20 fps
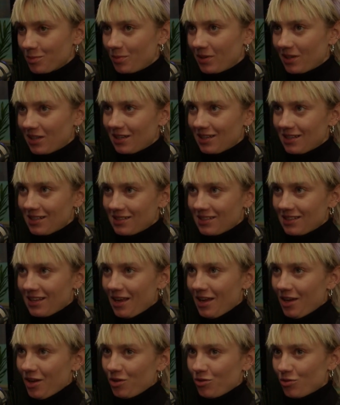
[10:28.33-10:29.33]
because
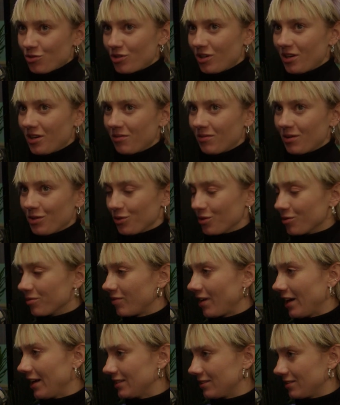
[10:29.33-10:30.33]
usually when you
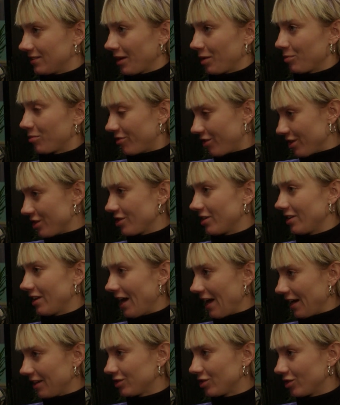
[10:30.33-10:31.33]
invite like professional
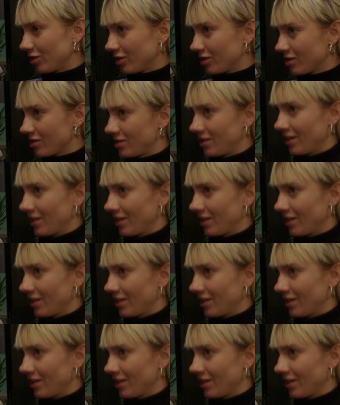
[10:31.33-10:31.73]
actors,